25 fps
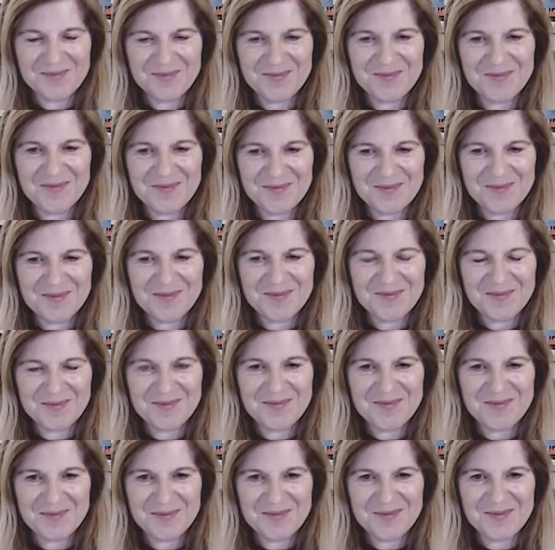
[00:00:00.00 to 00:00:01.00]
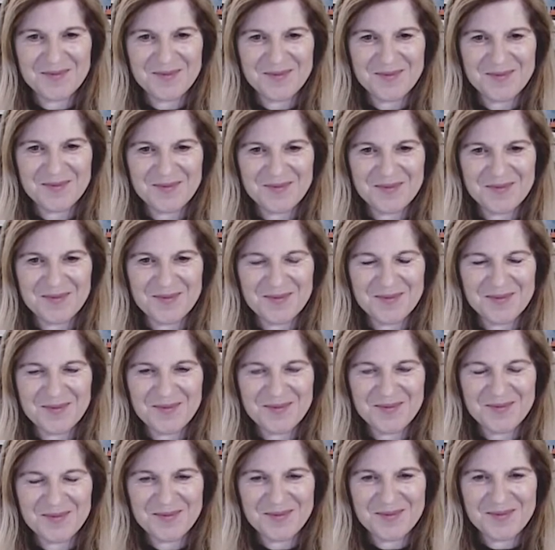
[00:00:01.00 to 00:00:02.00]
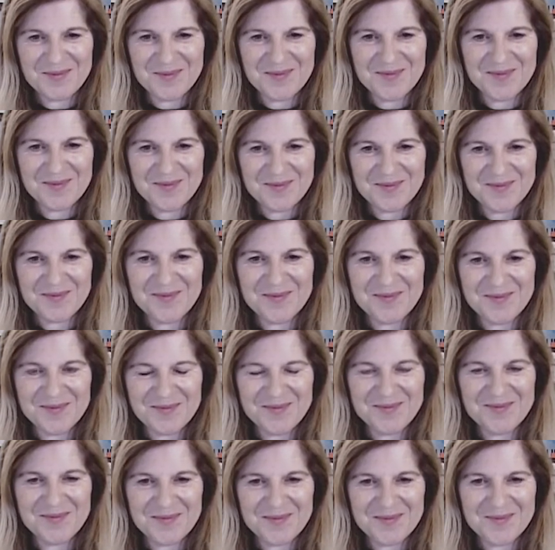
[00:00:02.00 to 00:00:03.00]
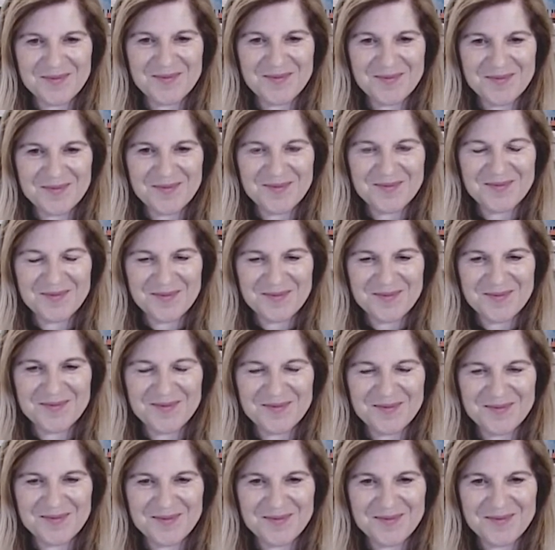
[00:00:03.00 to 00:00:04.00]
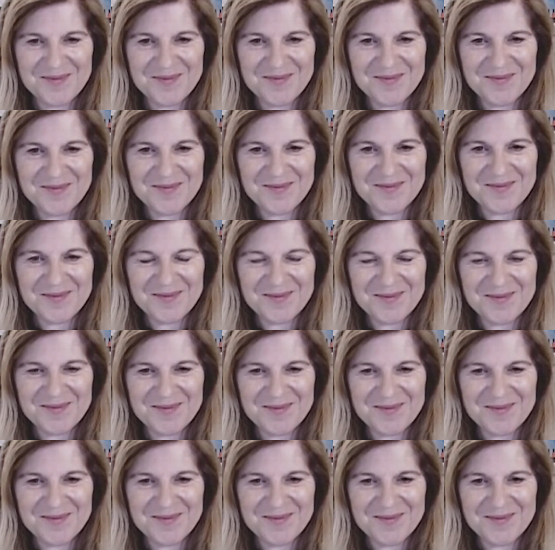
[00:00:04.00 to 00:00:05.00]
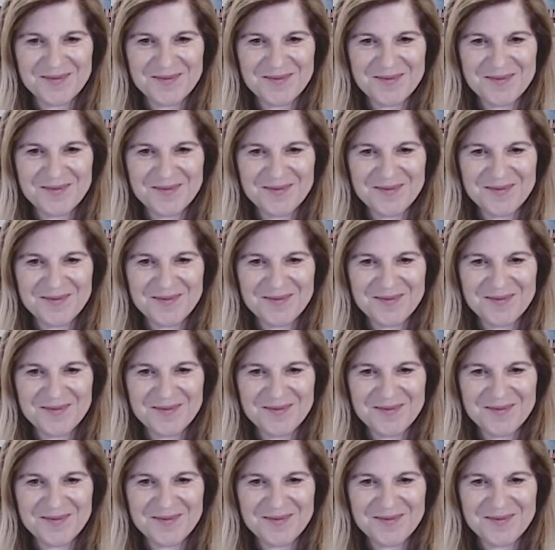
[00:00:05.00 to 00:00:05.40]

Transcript: (not speaking)